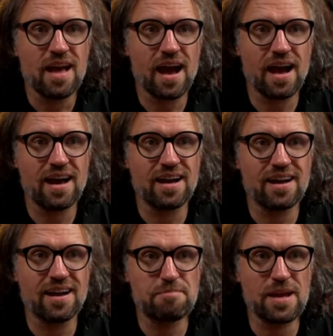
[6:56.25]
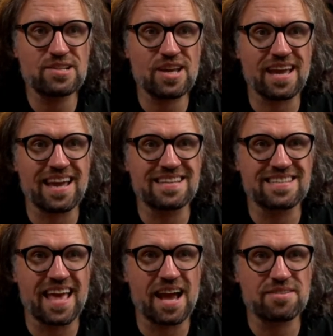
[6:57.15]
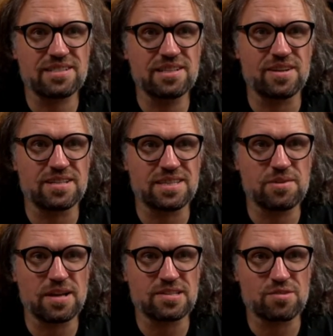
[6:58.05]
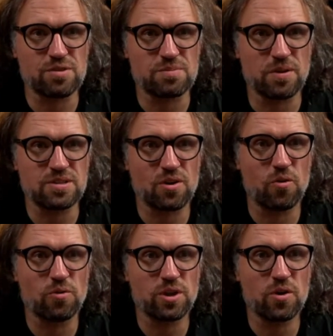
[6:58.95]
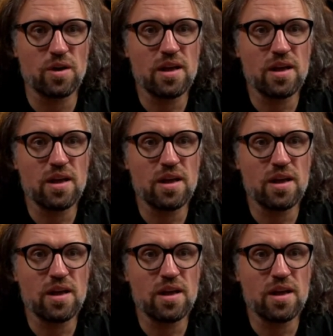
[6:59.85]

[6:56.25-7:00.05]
PJ is in the house. Lovely to see you as his response audio.